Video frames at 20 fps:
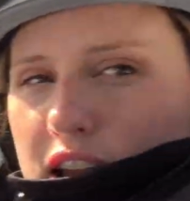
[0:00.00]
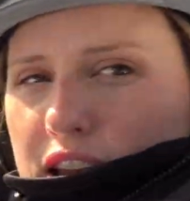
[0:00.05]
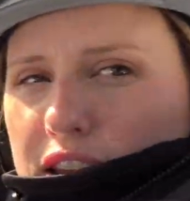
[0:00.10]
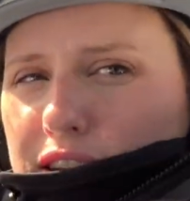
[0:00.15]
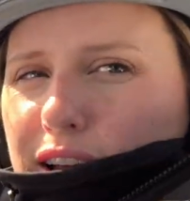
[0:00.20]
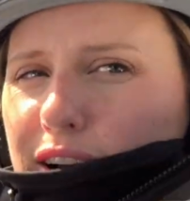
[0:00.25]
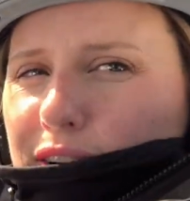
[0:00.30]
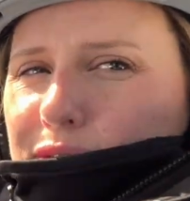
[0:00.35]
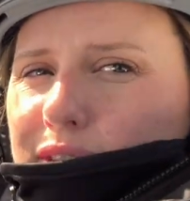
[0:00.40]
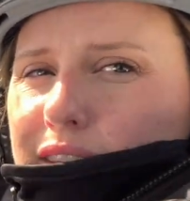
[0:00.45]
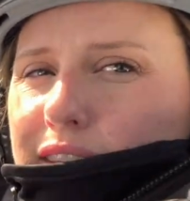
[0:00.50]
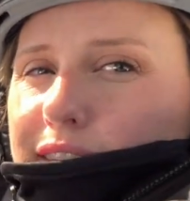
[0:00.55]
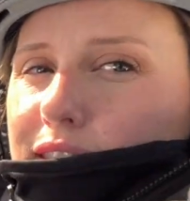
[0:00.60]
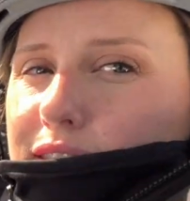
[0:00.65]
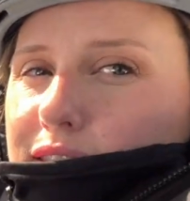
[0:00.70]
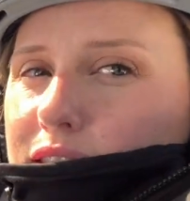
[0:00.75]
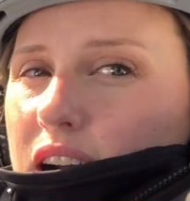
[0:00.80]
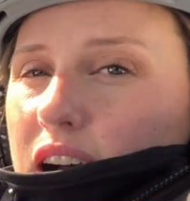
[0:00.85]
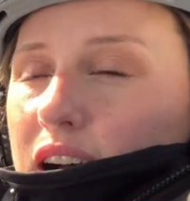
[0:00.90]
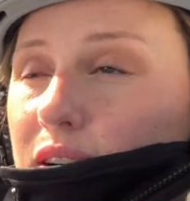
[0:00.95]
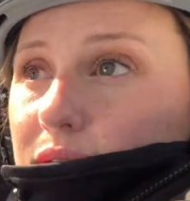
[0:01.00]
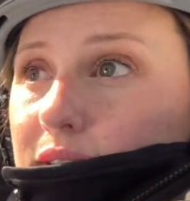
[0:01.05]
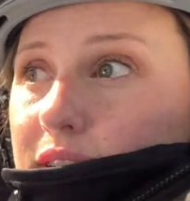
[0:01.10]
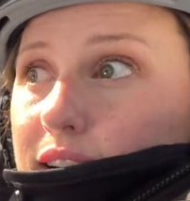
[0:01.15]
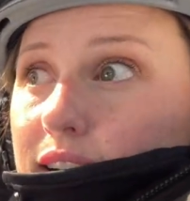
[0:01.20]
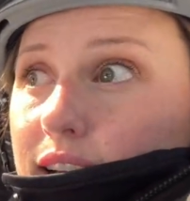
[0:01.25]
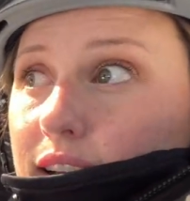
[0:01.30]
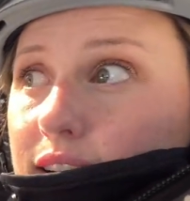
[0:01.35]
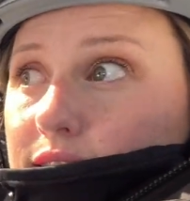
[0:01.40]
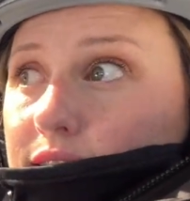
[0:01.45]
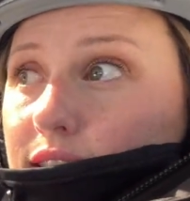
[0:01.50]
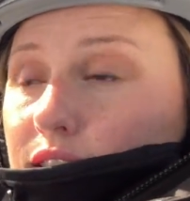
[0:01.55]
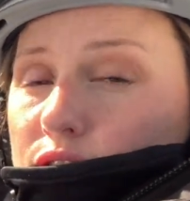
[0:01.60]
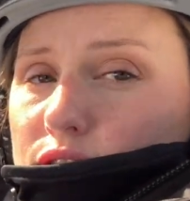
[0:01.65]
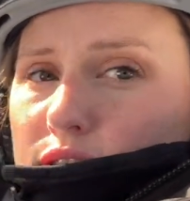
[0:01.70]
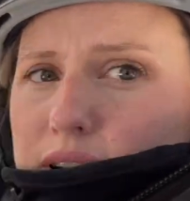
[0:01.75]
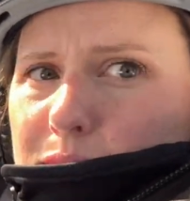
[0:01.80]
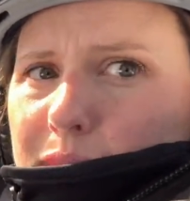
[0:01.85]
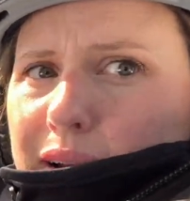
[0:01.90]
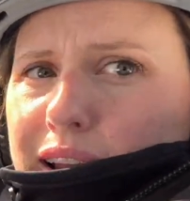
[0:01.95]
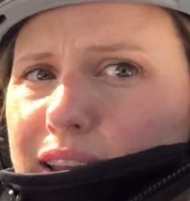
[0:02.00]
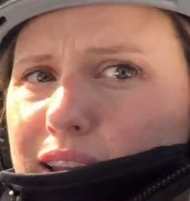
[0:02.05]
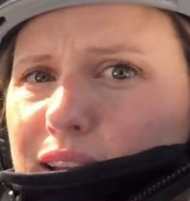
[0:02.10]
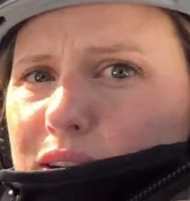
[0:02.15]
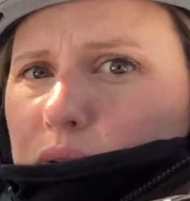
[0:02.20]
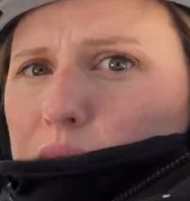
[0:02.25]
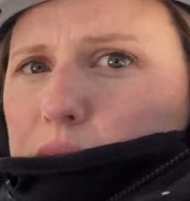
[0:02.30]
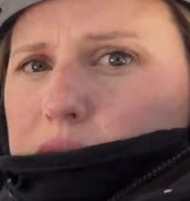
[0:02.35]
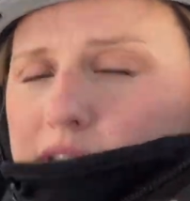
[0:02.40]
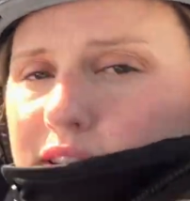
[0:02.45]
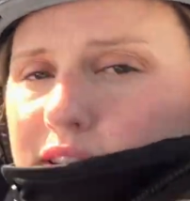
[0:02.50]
not feeling as confident as yesterday. My ankle was